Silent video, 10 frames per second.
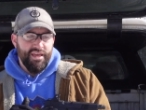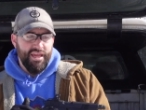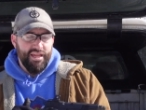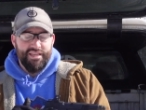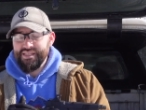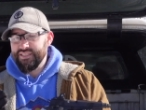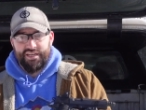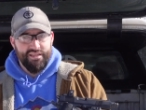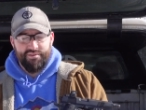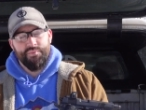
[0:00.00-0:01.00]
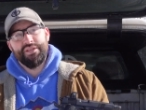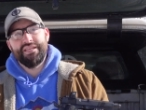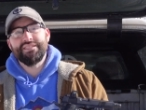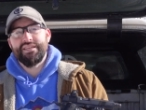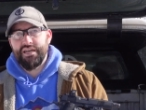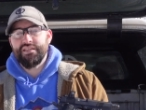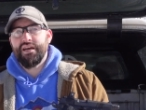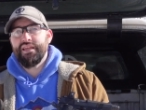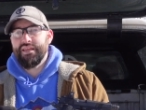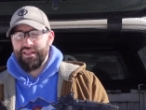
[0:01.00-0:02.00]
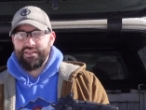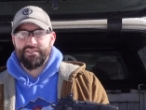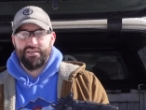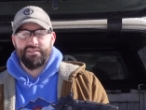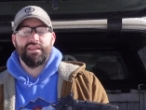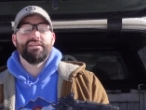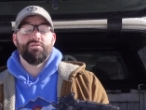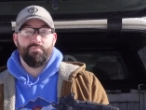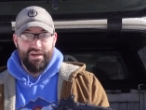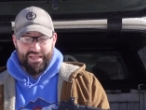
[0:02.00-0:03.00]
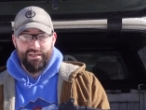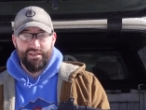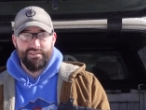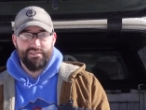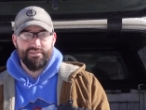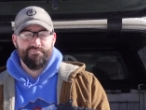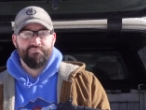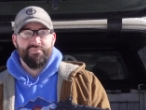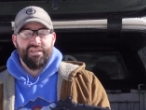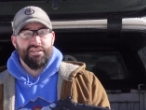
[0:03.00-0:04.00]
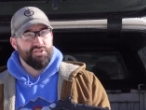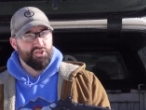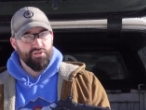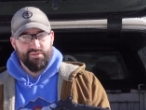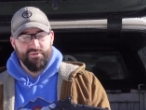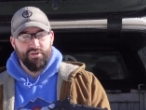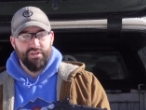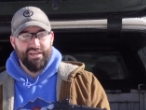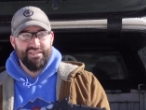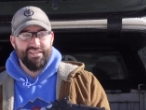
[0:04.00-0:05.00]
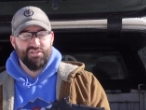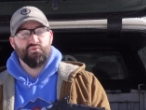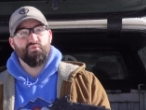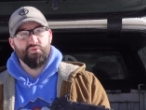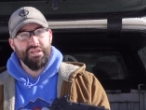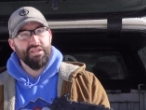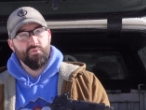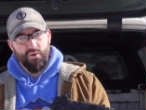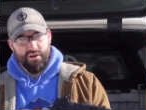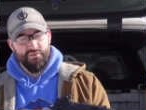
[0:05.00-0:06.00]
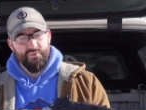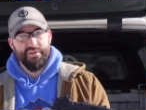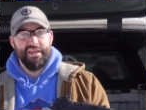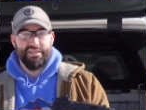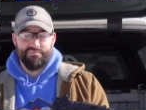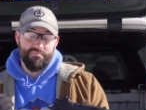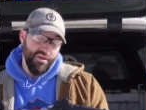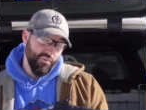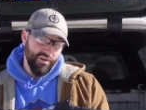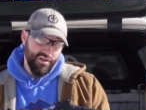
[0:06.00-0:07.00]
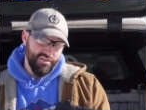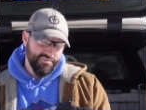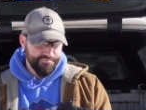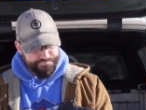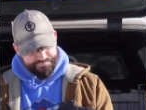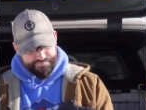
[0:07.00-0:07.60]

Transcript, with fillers: and he's not a, I mean he's a gun guy he likes guns he likes to buy guns he doesn't shoot them a whole lot and he doesn't really work on them he has me work on them